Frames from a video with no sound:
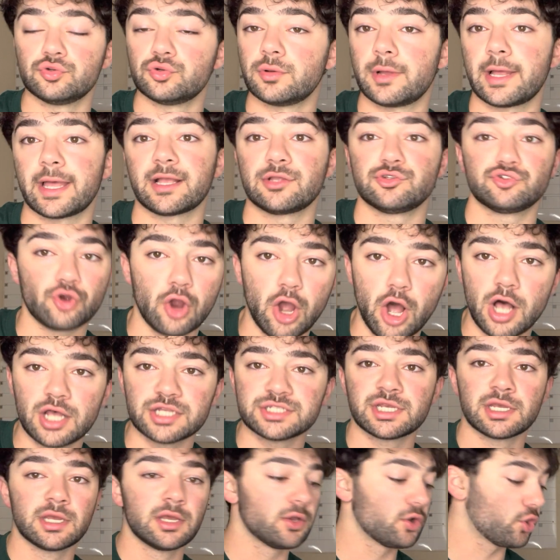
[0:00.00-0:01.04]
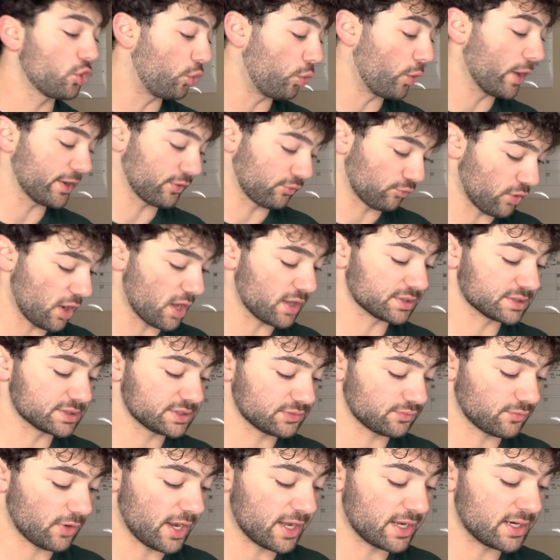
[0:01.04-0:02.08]
like draws, quick
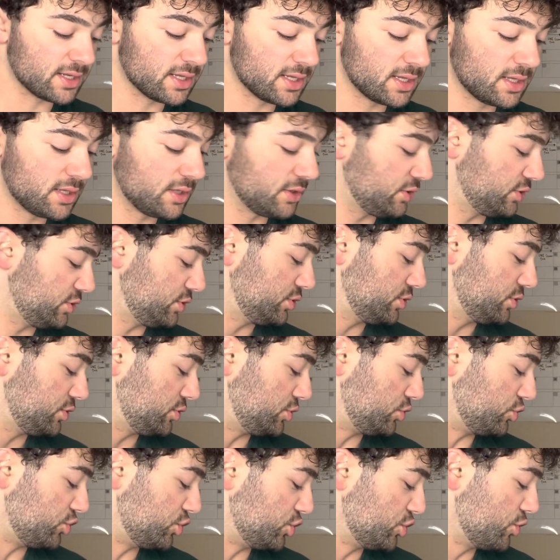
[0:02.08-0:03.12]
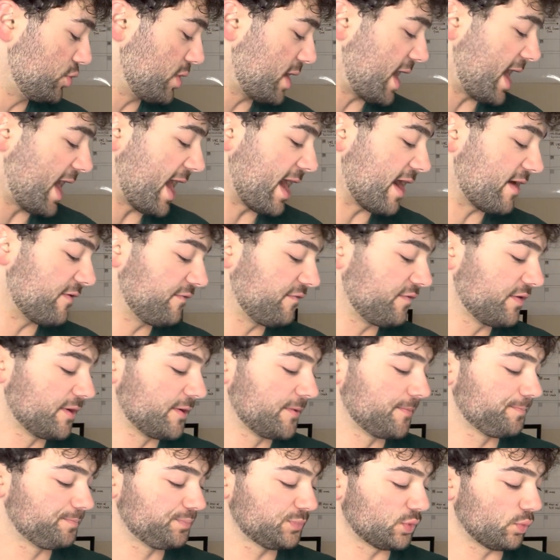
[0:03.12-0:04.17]
runs, right? You have
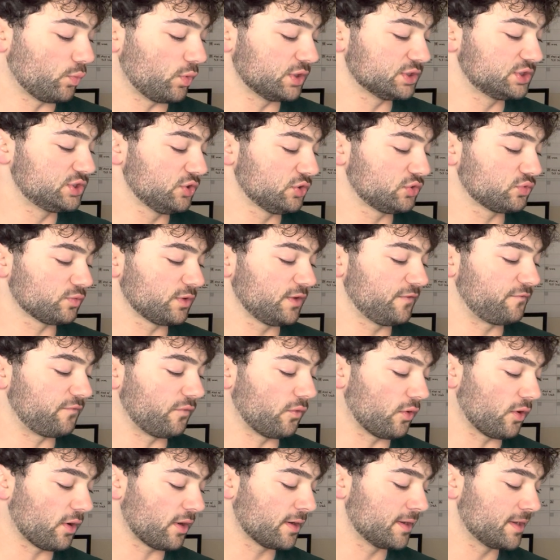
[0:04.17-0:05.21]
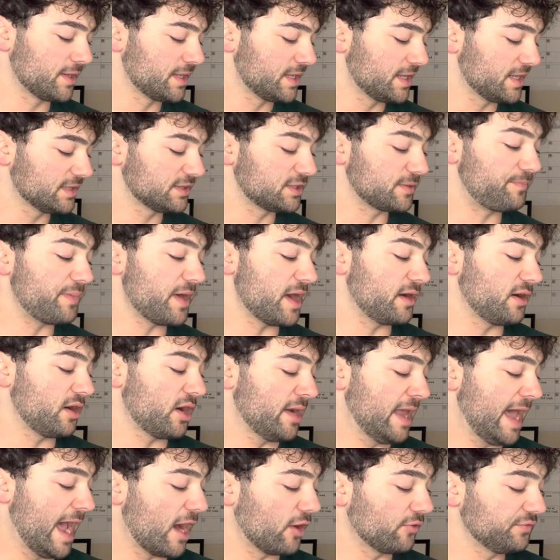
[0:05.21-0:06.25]
1, 2, 3, 4, depending on
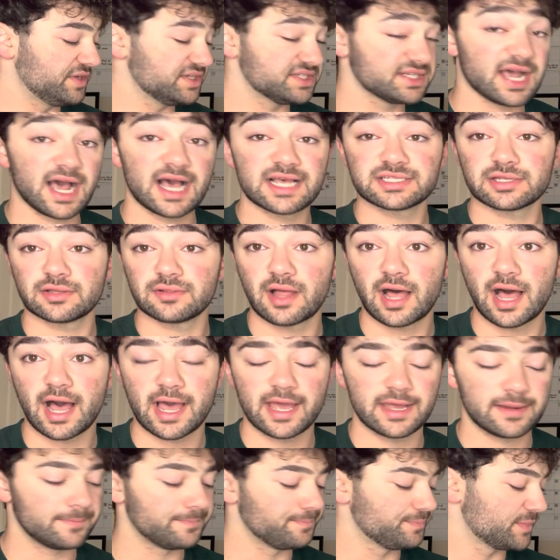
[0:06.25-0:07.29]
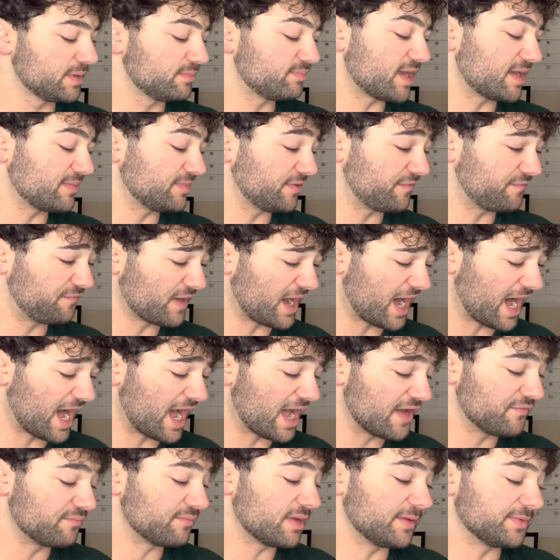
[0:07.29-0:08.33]
how these guys align, maybe
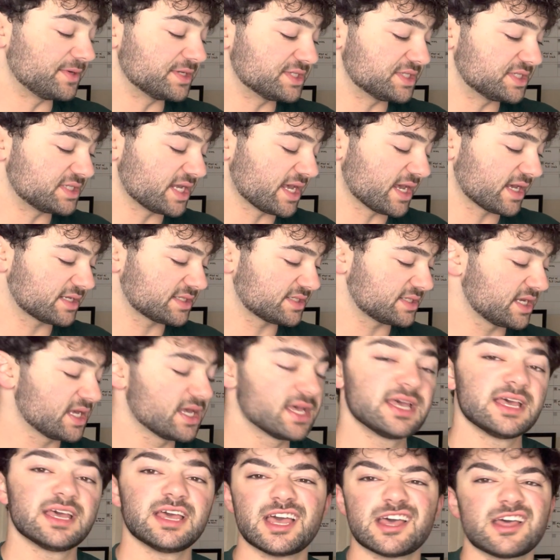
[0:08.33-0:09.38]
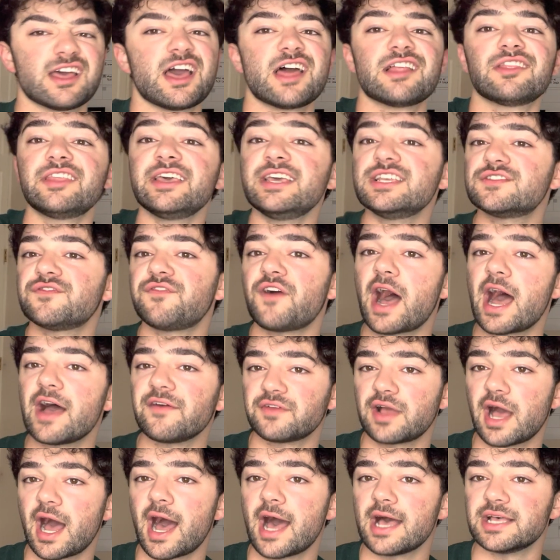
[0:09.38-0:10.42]
5, maybe 6, at least
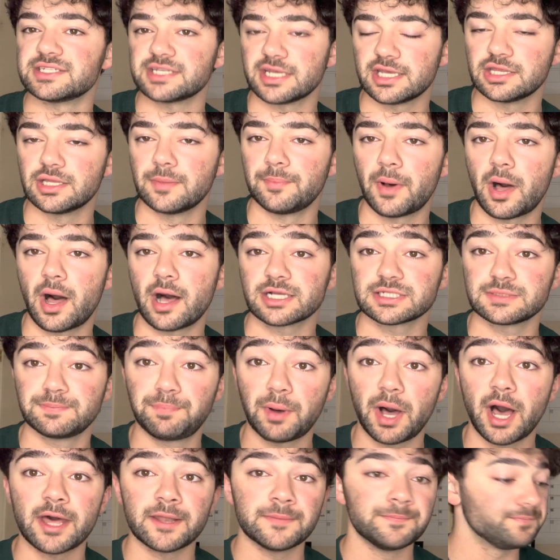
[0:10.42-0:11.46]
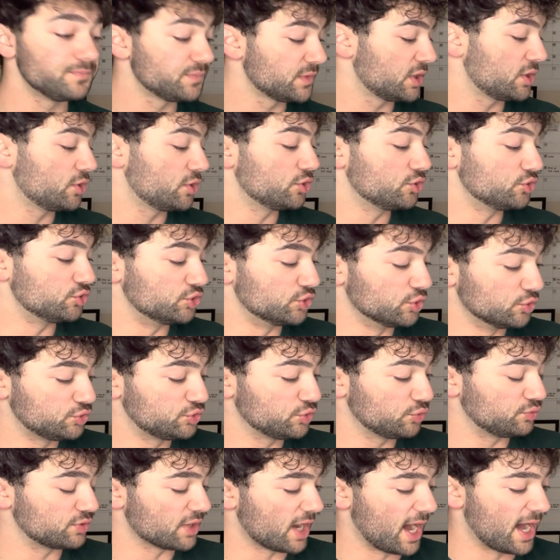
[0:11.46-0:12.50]
5 guys in the box. But you
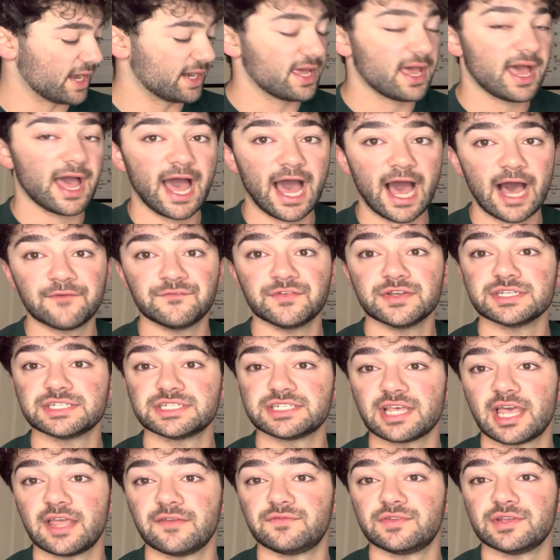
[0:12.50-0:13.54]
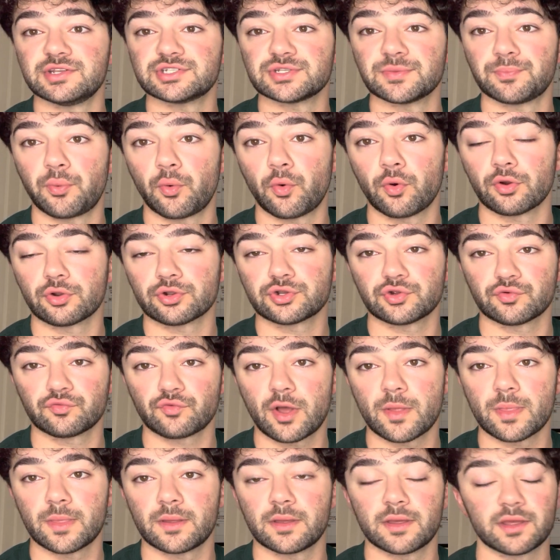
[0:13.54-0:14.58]
do not have safety support to
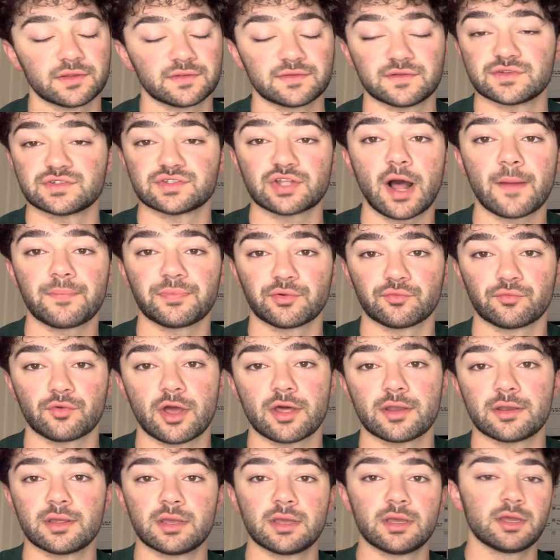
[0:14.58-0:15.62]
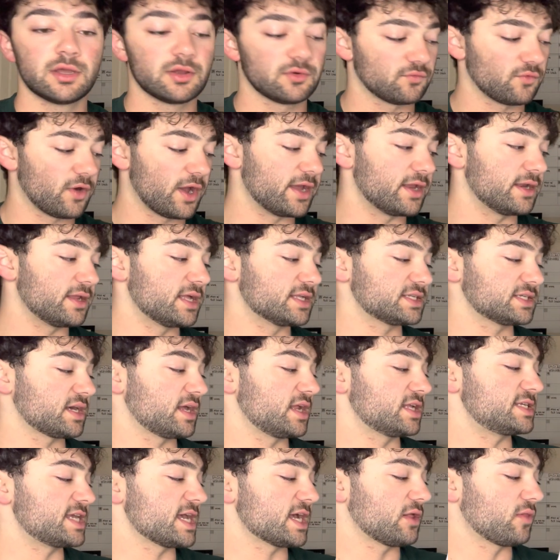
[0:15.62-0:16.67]
run to stop the run, right? It's
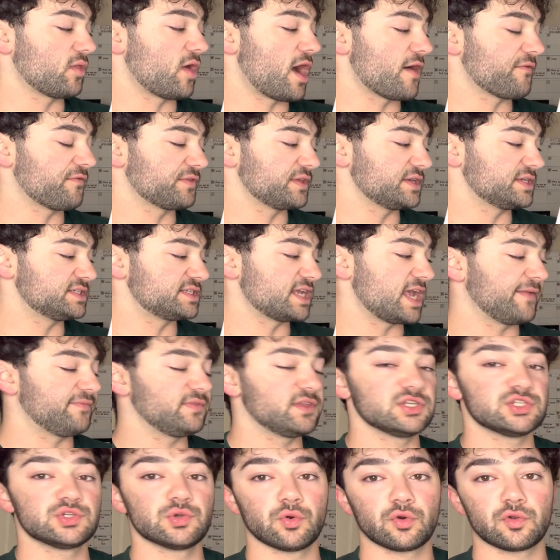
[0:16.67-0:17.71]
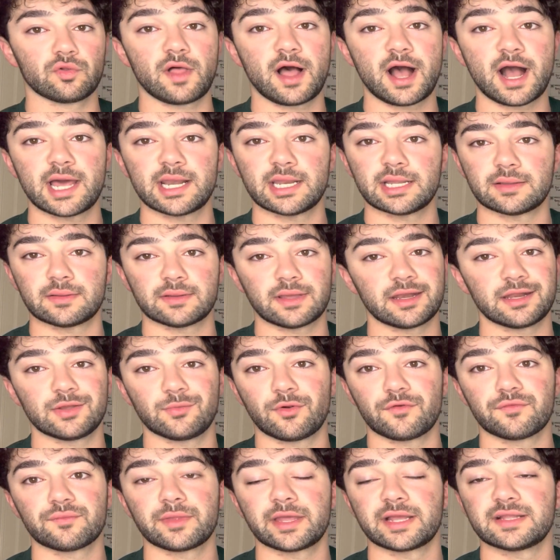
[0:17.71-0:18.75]
going to take a lot for these safeties who are lined
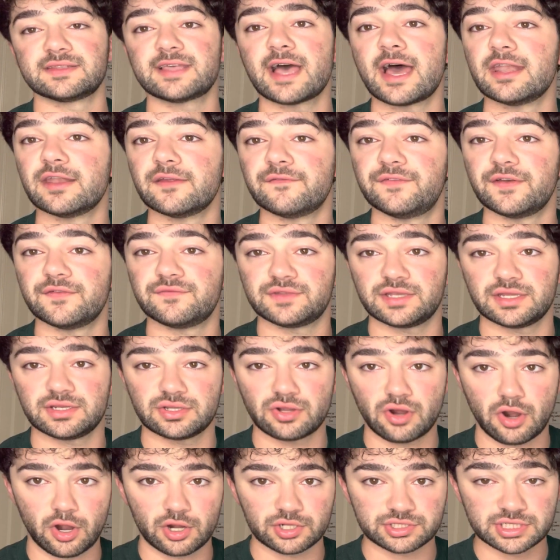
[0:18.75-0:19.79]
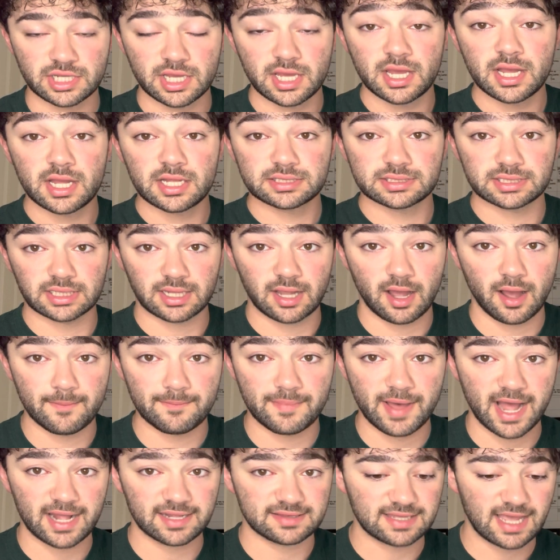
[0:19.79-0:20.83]
anywhere from like 10 to 15 yards to come
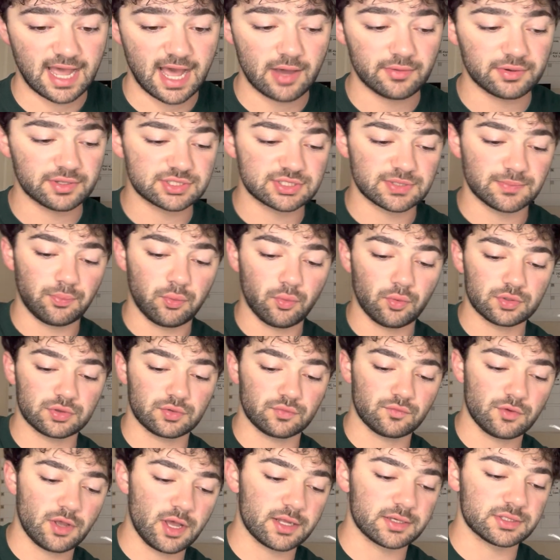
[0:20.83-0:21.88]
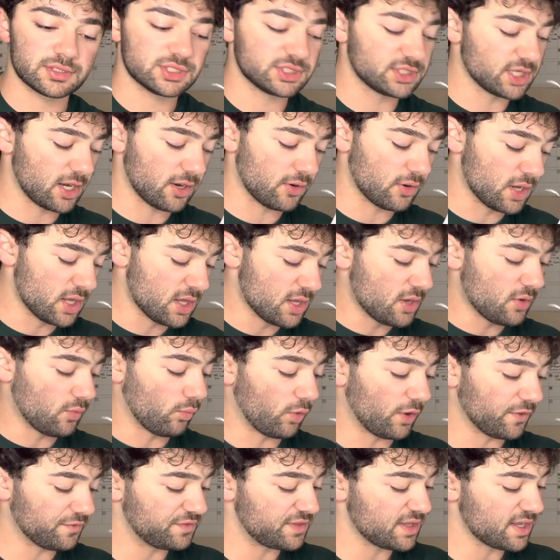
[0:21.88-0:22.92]
back down and support the run. So
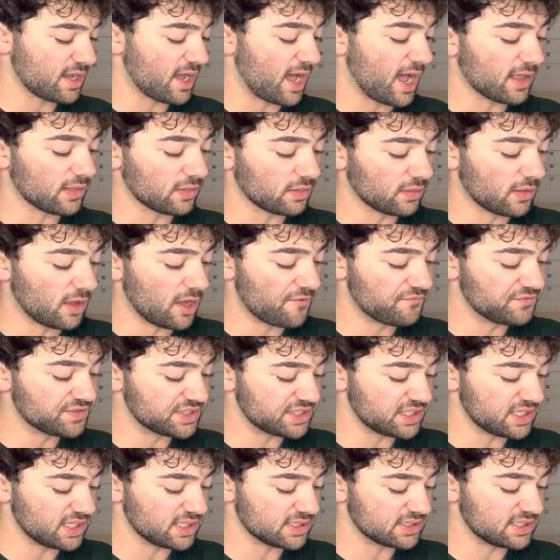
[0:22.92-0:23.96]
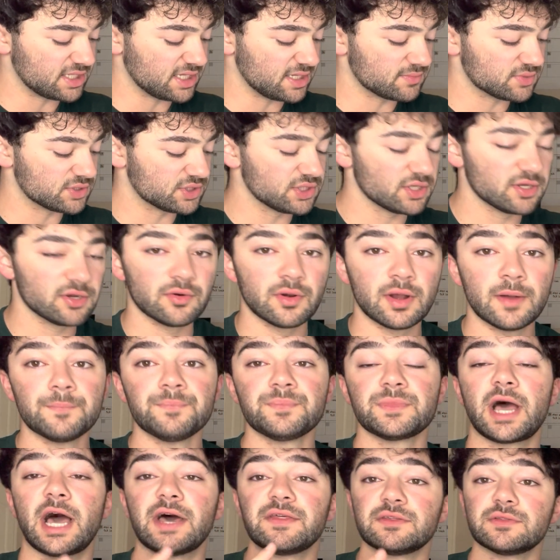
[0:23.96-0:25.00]
one thing I love seeing teams do,
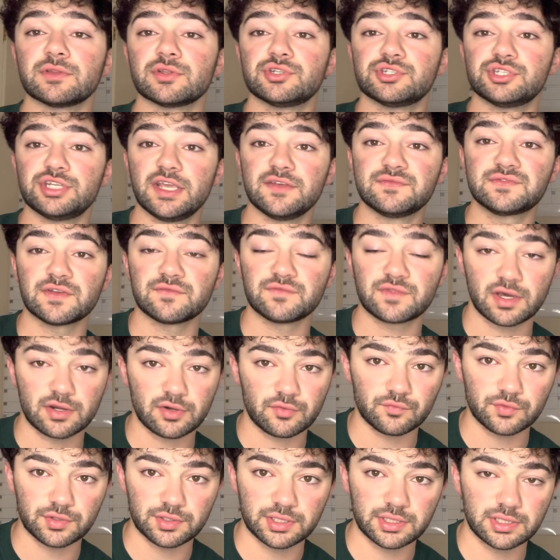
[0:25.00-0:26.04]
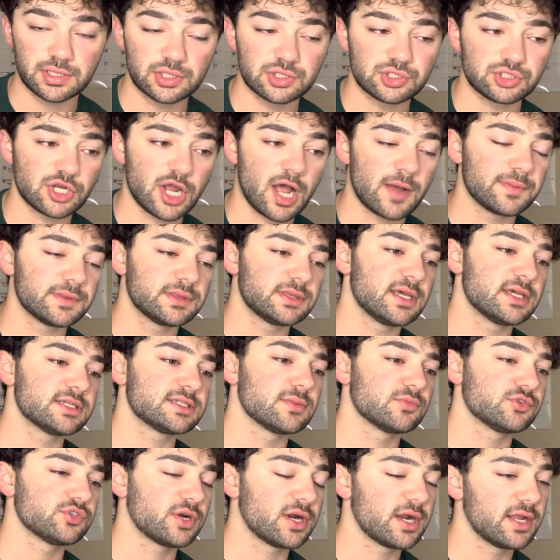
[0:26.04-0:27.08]
I think the Chiefs have done a really good job at this.
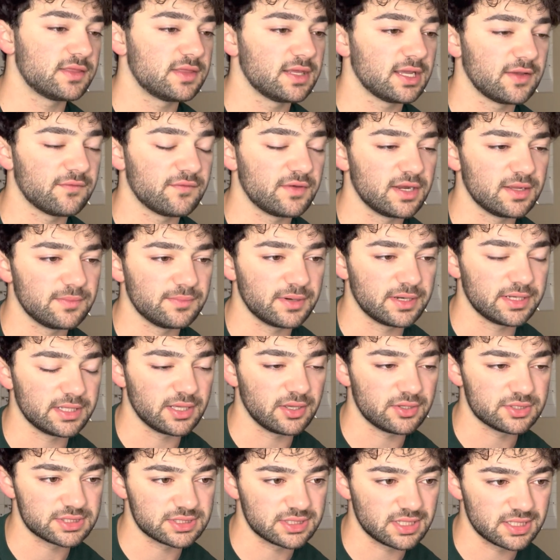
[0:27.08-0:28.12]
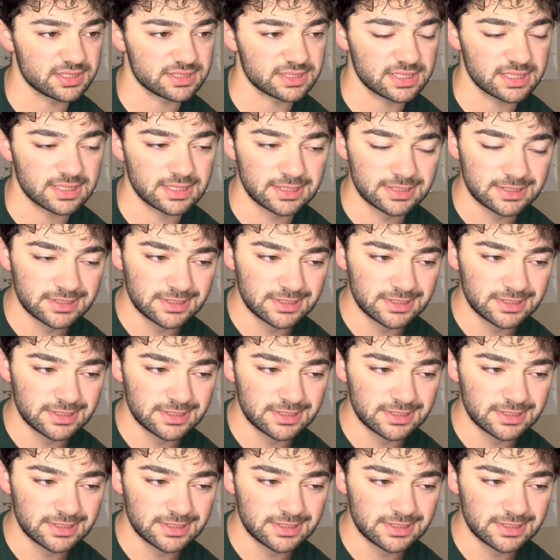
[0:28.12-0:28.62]
I'm trying to think if anybody else does it.